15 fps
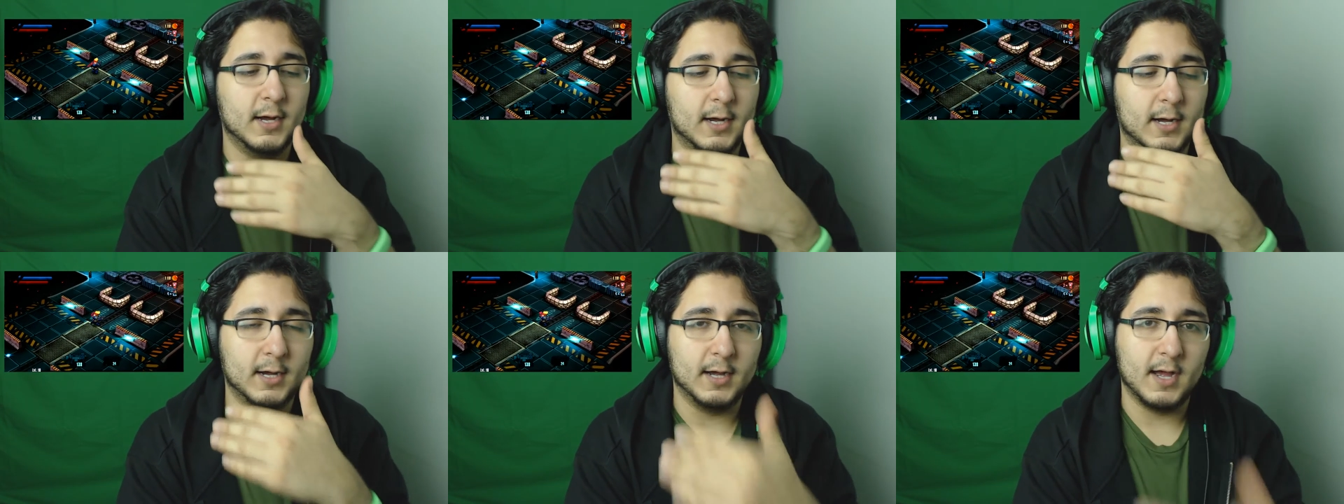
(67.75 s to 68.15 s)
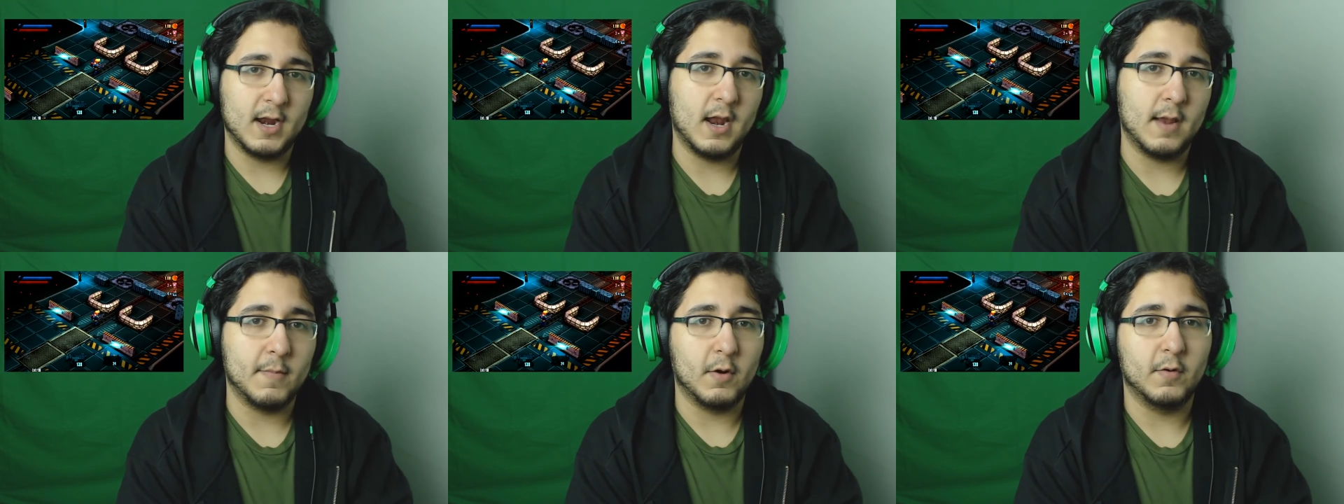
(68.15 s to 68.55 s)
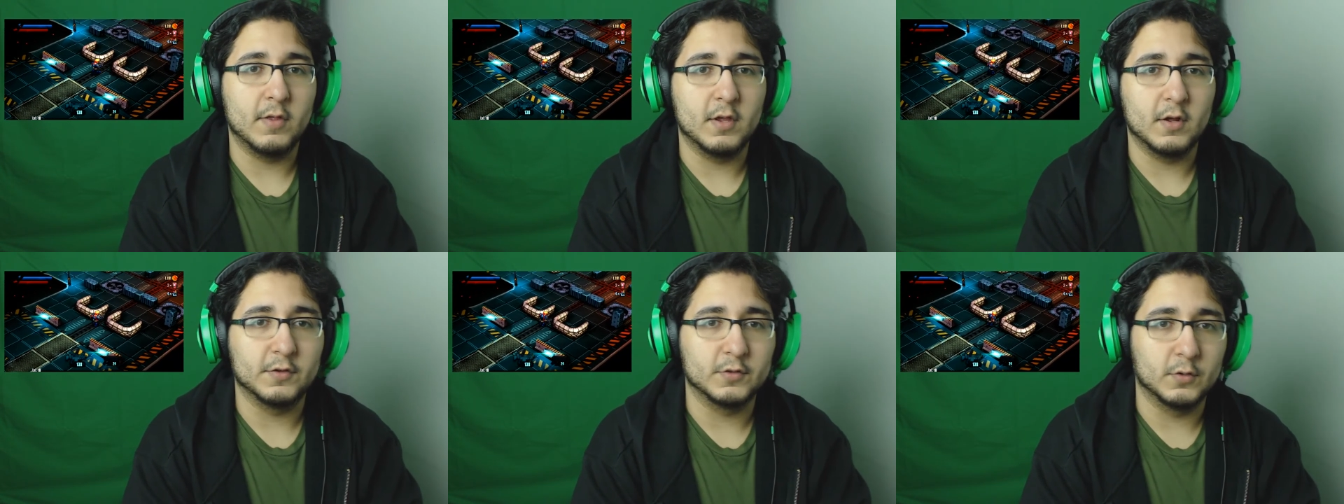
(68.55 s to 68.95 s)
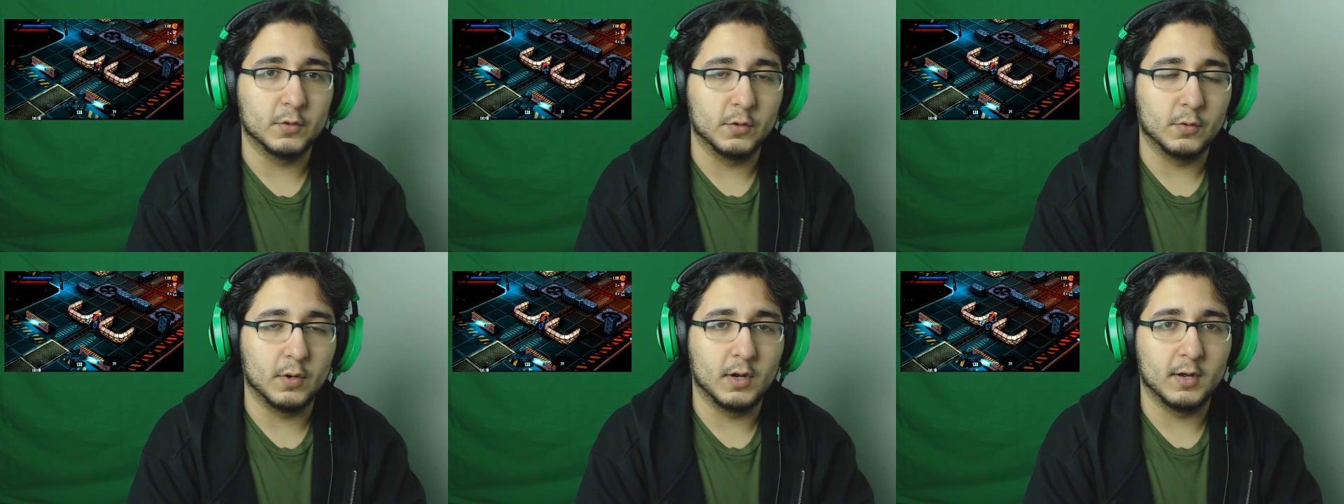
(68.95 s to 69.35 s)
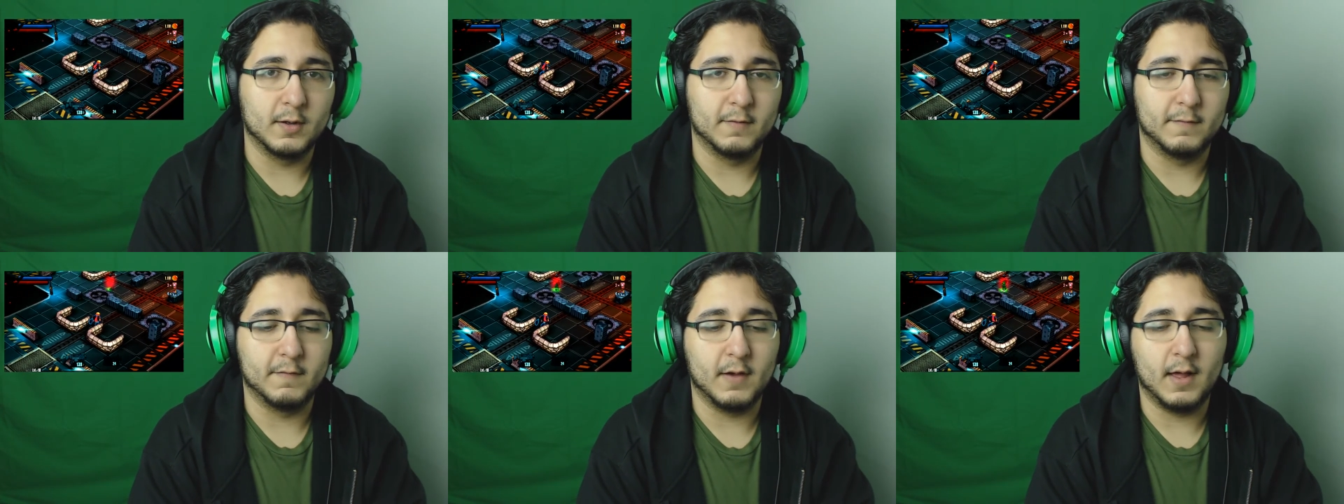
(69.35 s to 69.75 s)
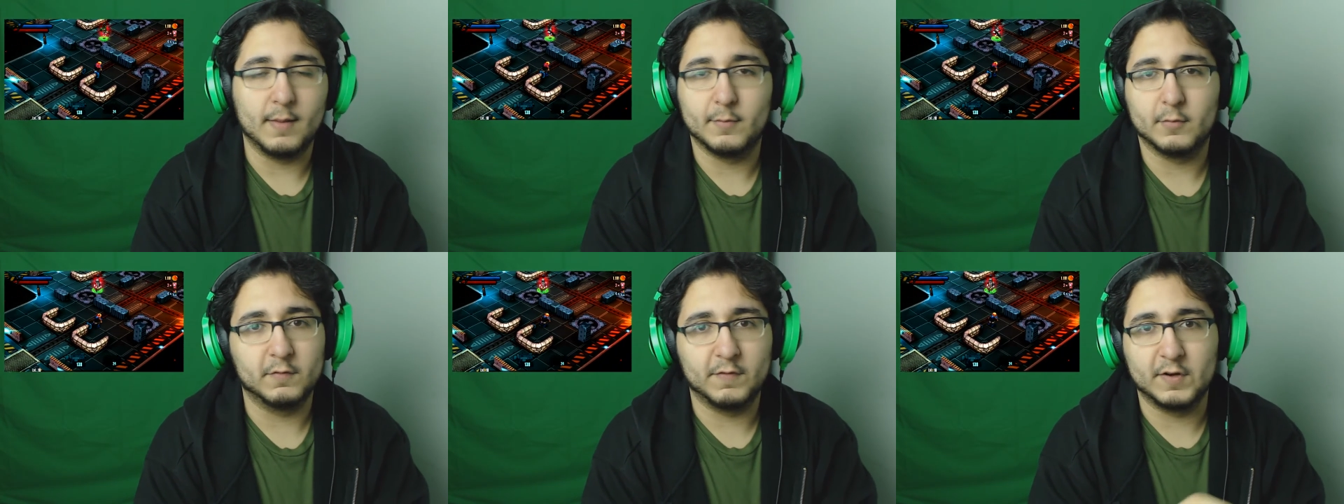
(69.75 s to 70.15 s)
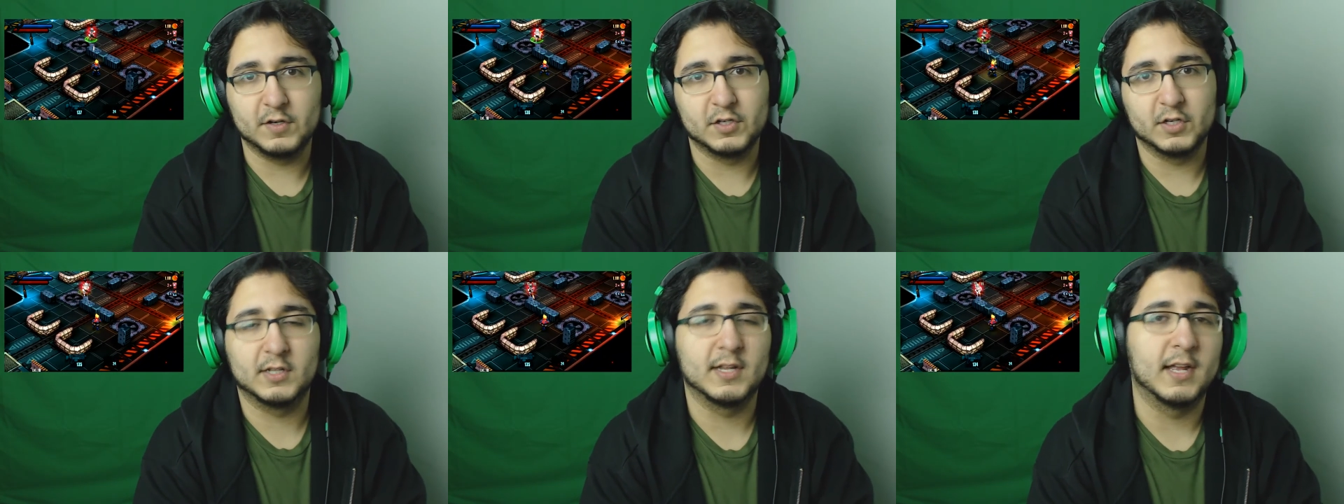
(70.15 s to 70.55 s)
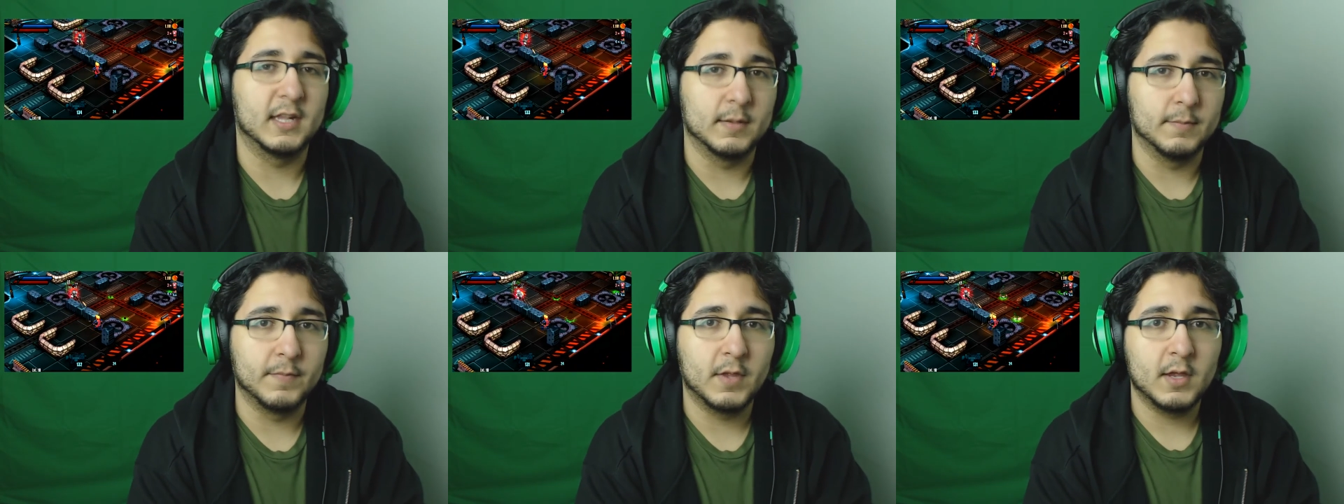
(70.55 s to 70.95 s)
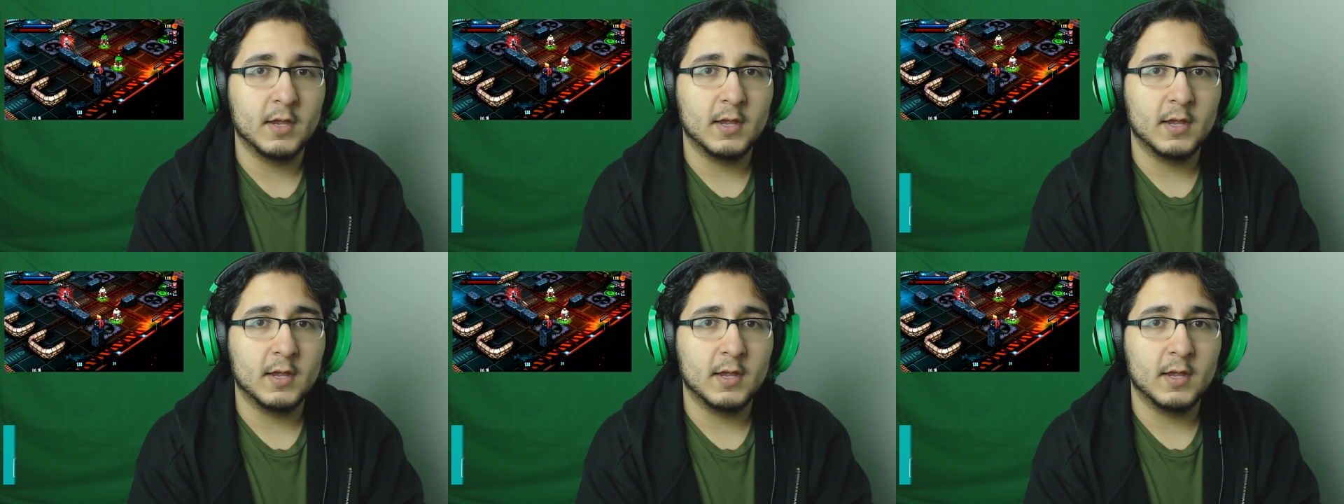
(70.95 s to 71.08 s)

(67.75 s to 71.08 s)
And I'm already also almost finishing Tandem.